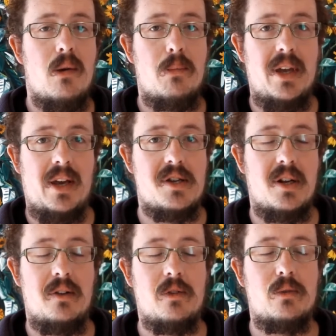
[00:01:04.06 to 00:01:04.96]
pH
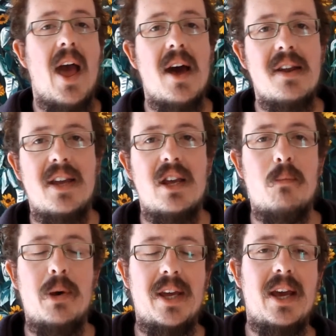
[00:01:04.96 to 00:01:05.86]
level. How to get
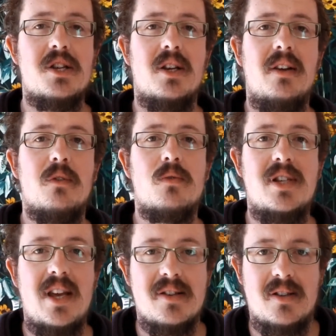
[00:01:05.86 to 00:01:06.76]
your pH level
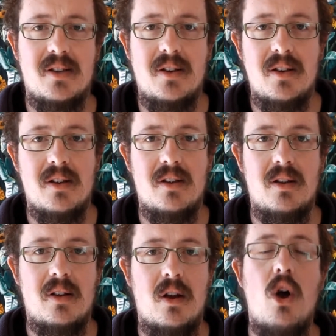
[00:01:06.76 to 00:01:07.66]
tested?
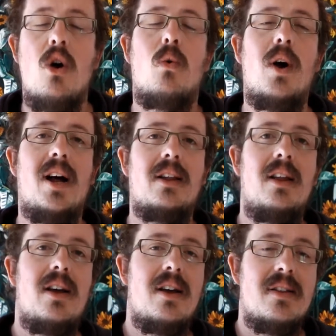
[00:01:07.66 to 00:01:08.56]

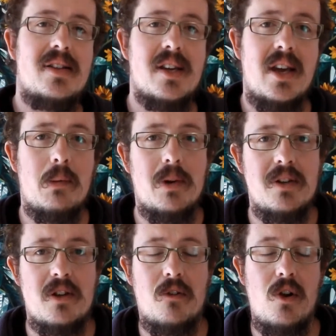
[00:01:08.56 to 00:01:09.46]
Well, there's a couple
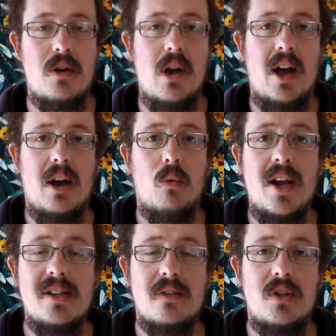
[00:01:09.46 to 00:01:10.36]
of different
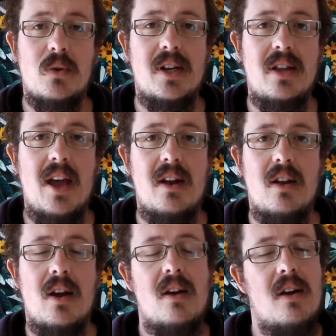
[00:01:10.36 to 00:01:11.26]
ways of doing
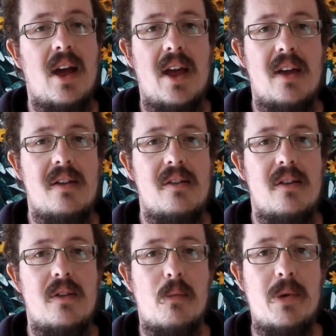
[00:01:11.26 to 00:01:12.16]
that,
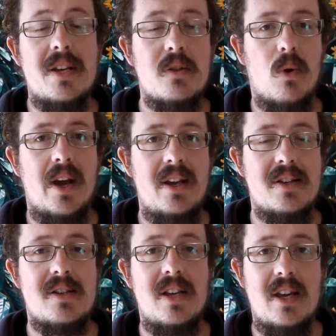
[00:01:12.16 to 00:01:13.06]
and the best way
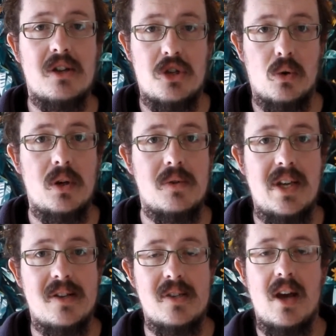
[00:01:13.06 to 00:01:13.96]
is to get a soil
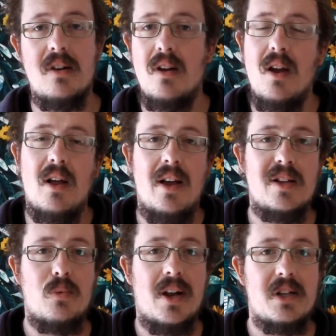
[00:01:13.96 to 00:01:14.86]
test done.
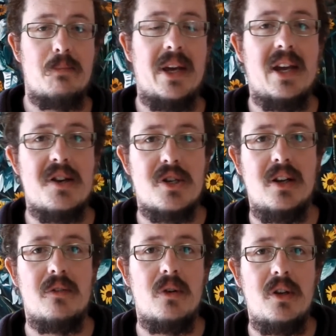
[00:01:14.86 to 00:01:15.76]
As well as pH
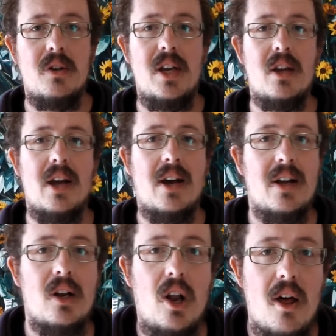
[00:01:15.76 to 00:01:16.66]
level, you'll get
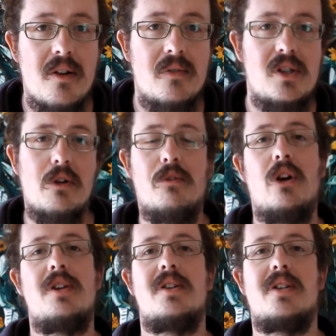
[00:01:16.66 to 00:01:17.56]
a lot of
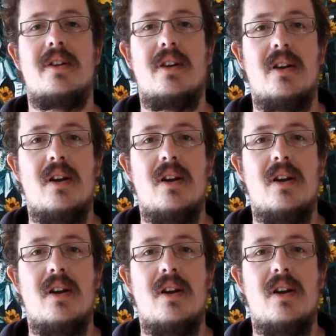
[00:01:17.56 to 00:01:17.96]
different